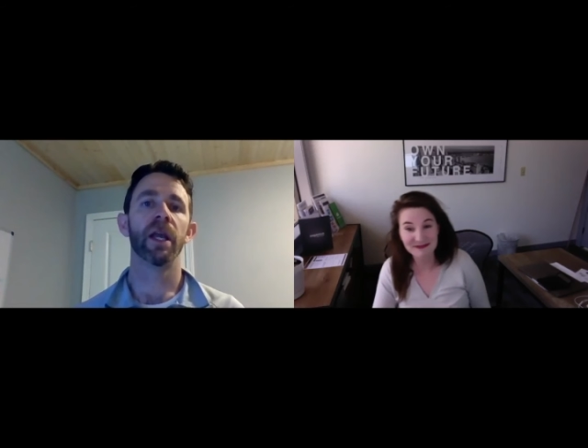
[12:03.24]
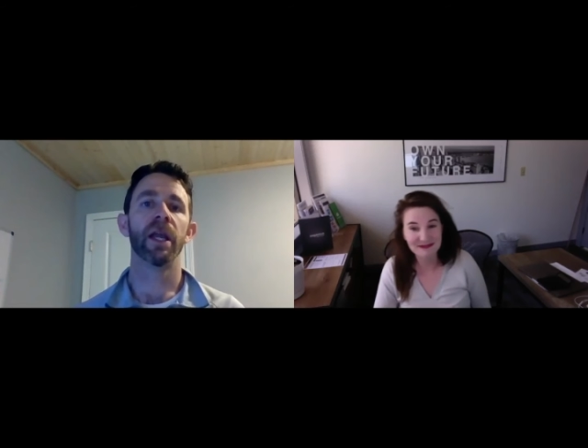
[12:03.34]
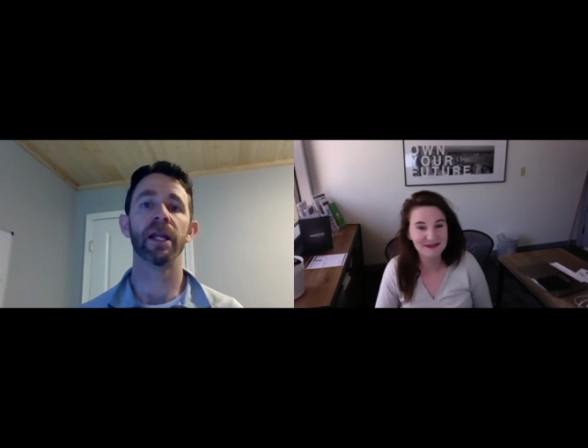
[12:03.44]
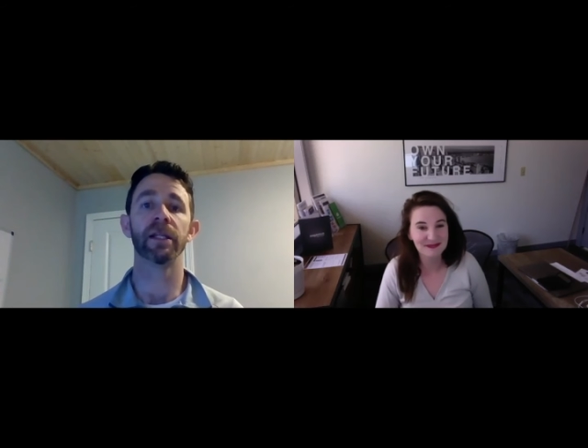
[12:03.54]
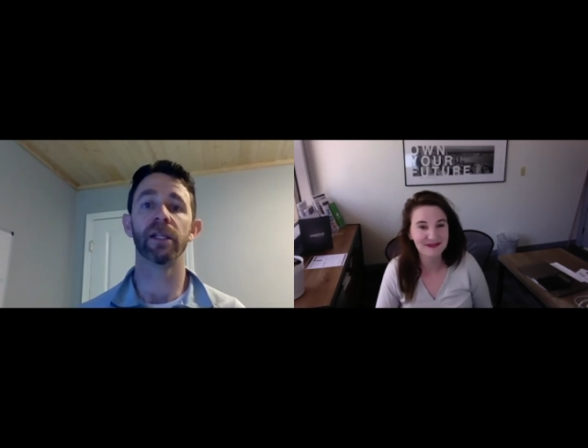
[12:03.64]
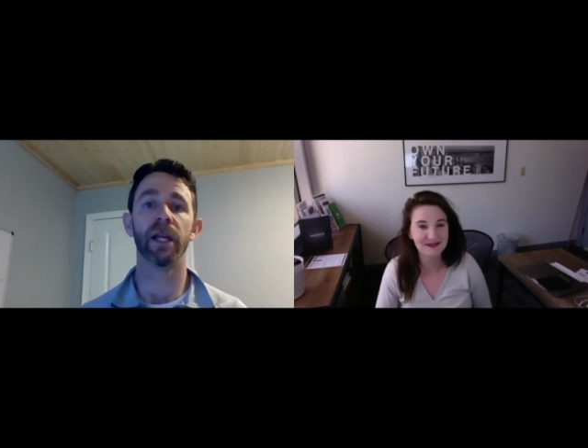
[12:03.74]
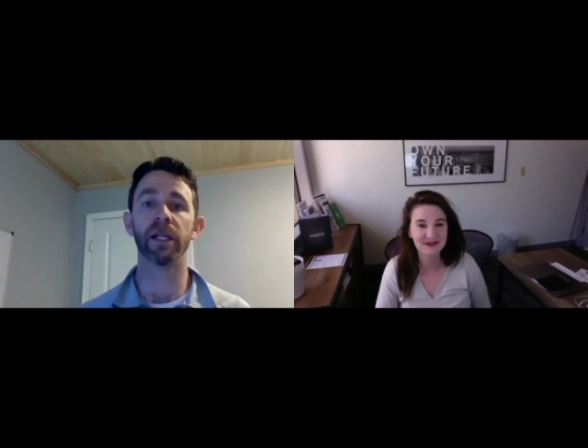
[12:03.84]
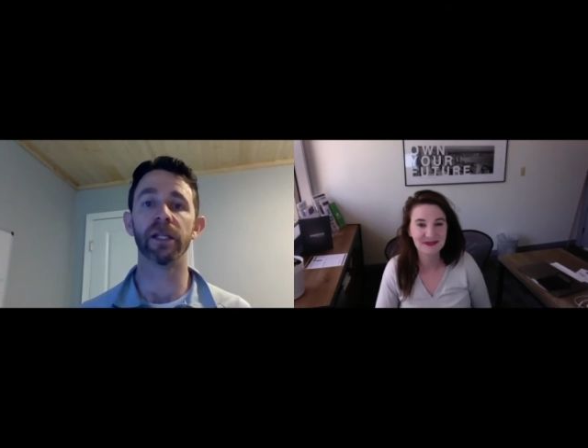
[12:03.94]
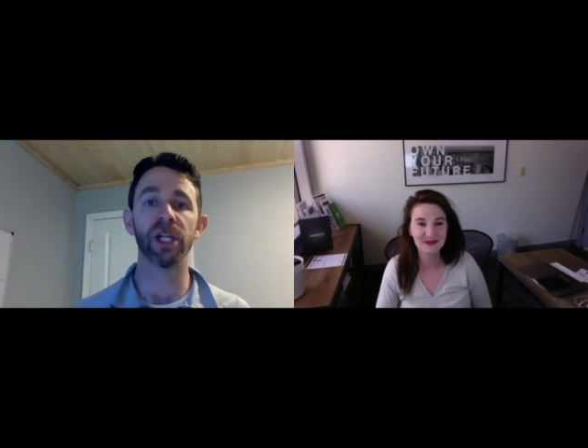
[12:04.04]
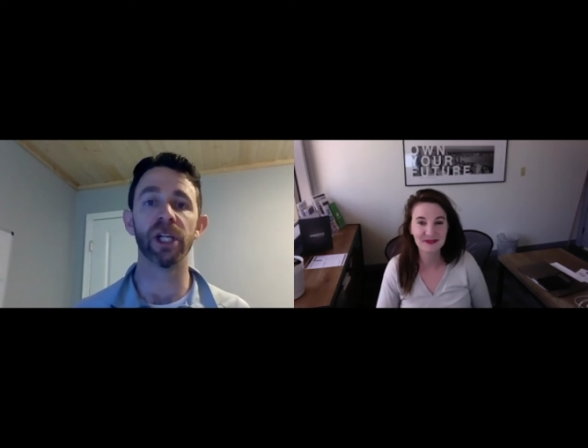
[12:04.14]
and
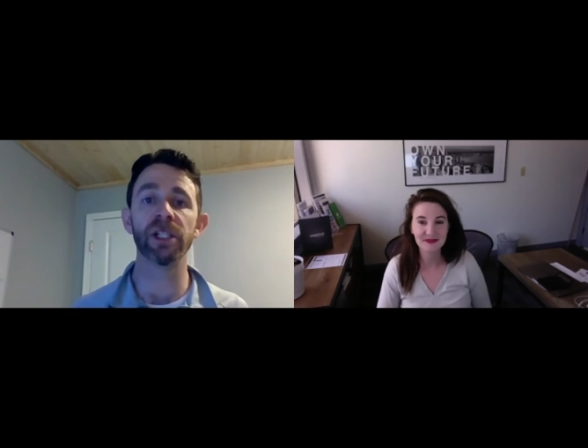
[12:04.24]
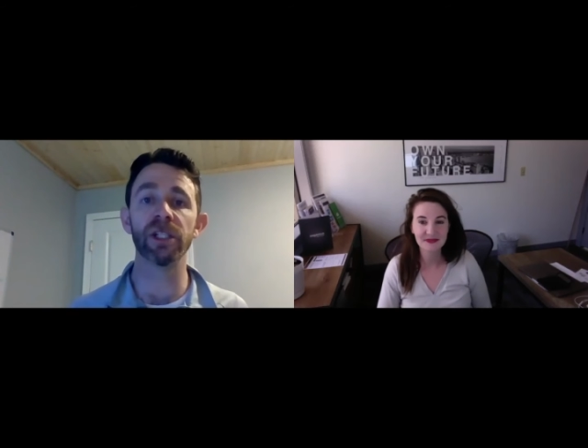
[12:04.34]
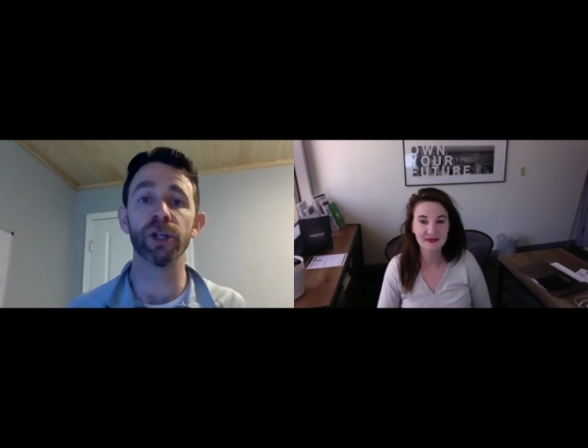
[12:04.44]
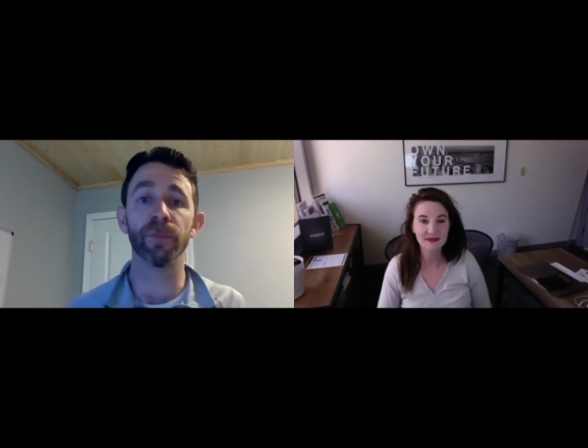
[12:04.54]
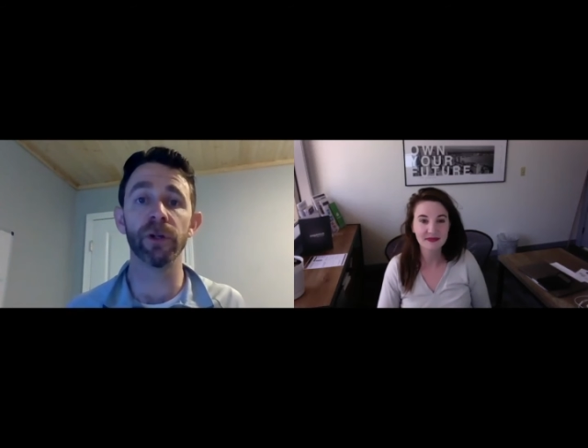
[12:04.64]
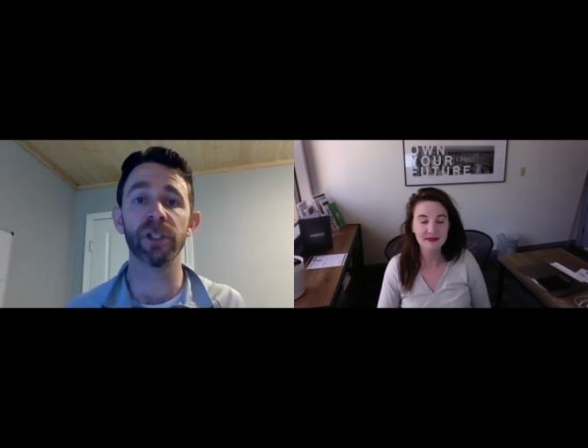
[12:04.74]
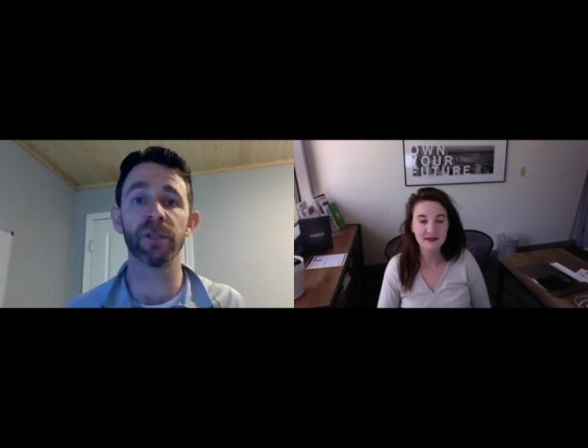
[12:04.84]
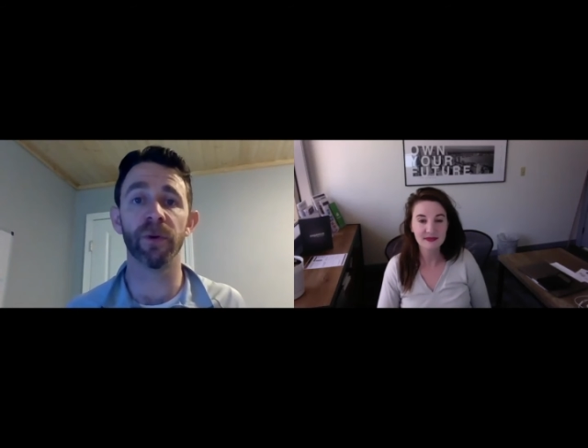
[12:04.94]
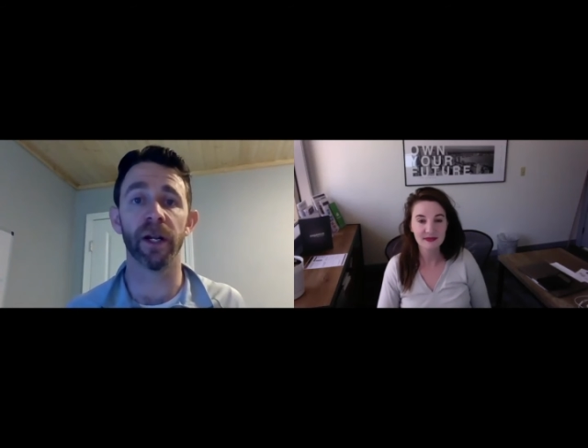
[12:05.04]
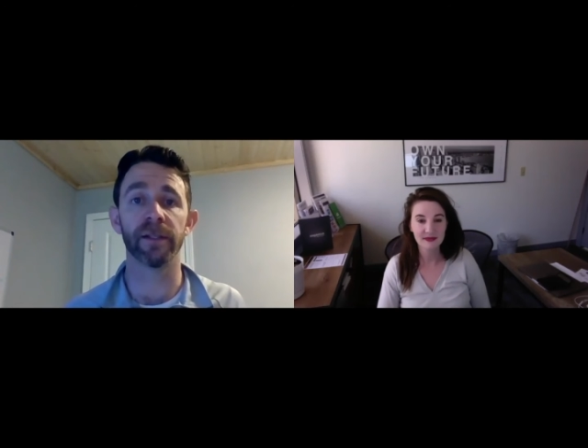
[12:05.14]
it changes your purchase
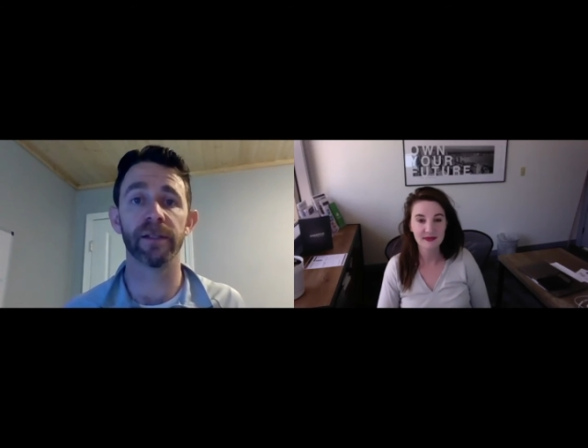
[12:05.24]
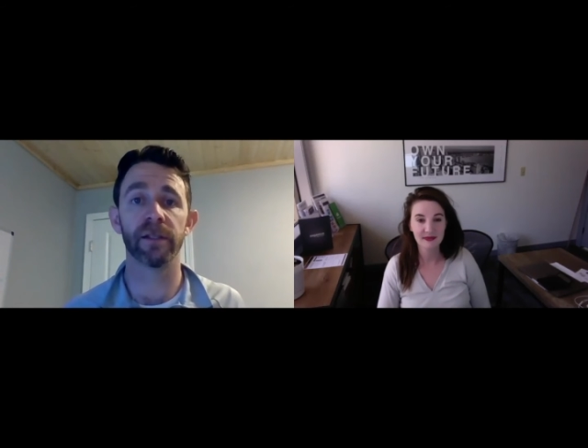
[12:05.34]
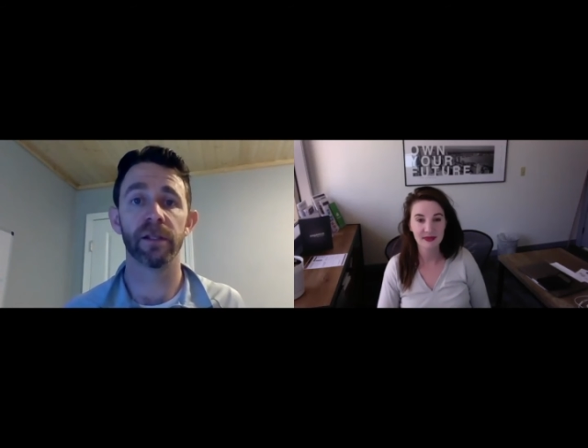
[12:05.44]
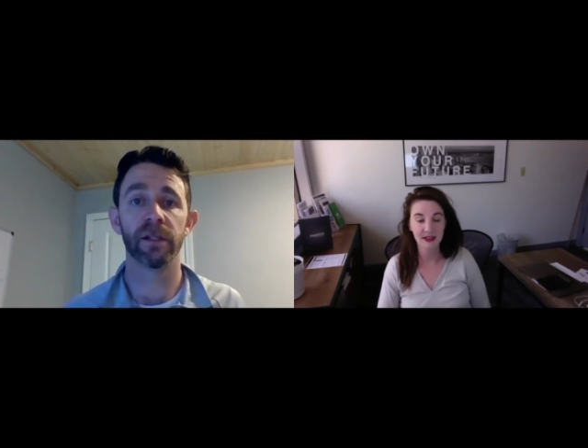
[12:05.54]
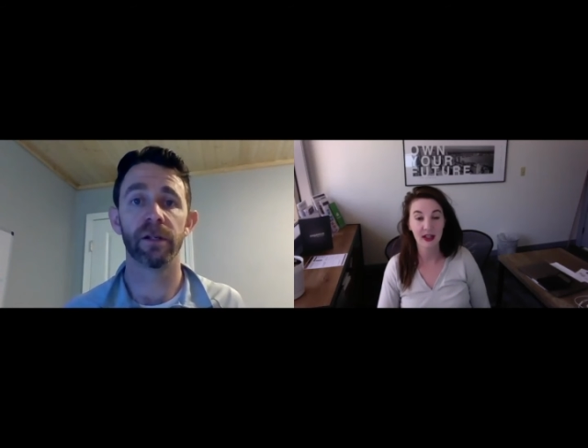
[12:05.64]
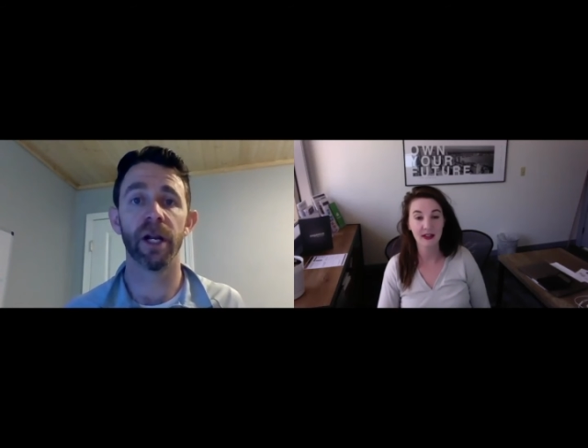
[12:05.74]
price. Right?